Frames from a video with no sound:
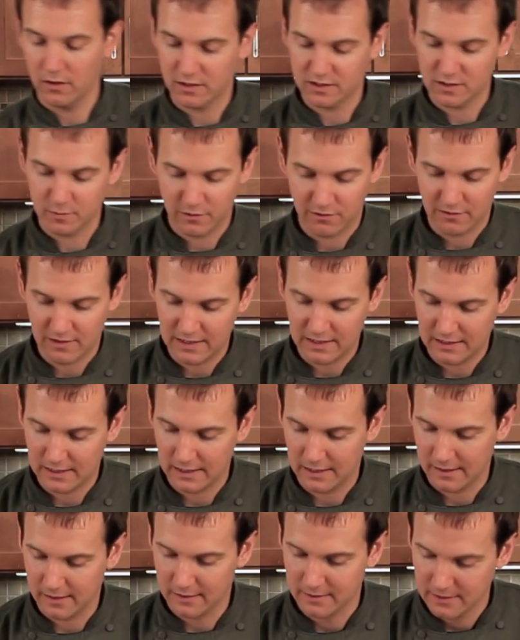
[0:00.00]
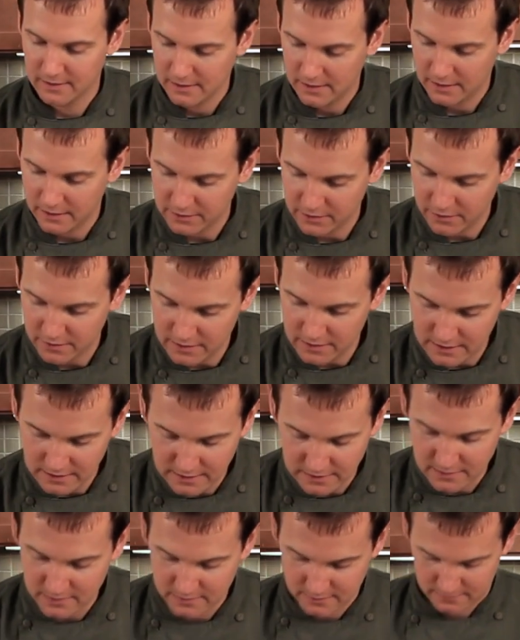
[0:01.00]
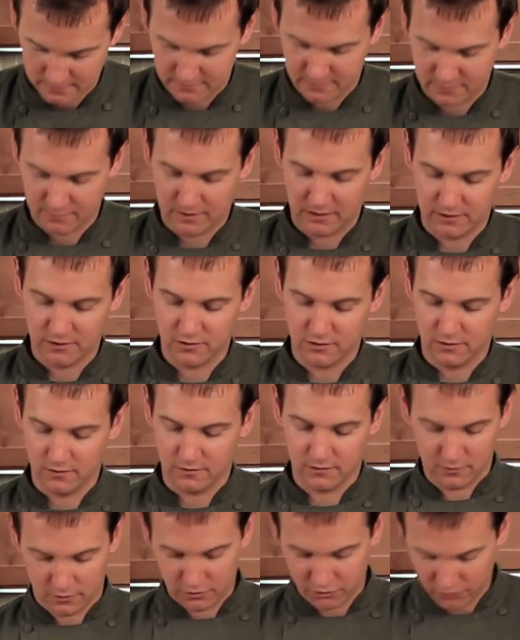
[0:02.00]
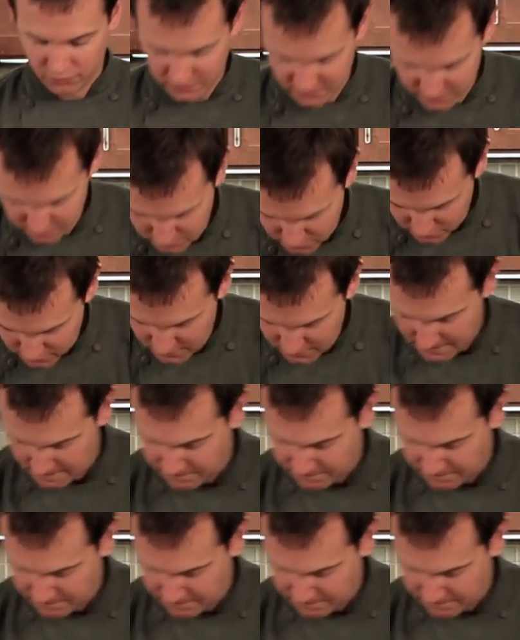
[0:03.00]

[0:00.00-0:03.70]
our spirulina here, and you only need, I'm just making sure that I've got a dry spoon,